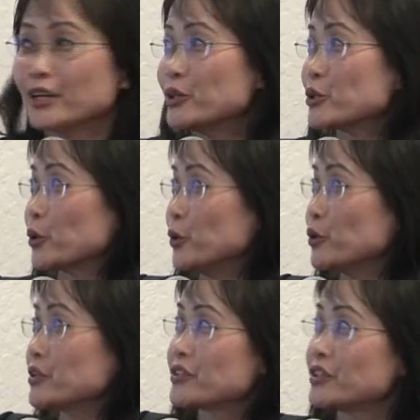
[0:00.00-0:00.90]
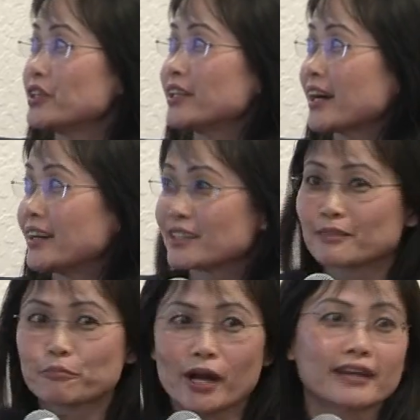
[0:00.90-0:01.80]
So you can see that
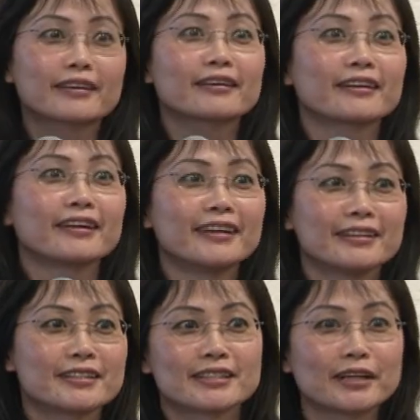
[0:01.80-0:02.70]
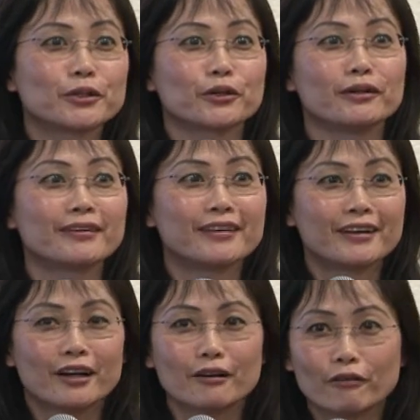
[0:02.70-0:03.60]
it's practically in the center
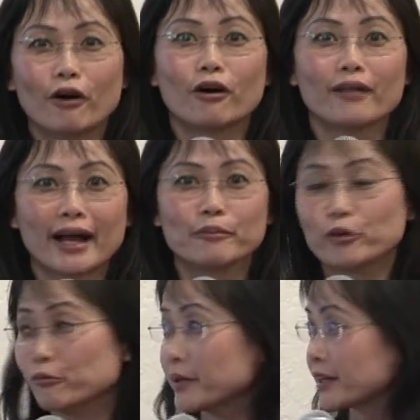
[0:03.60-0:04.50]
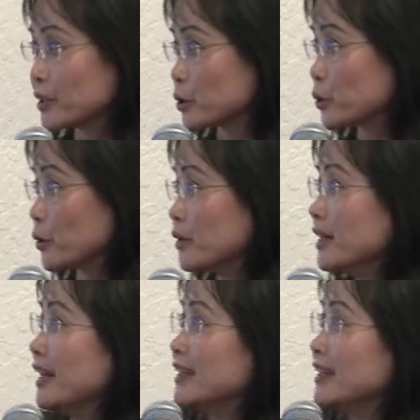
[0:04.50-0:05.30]
of all eye movement control.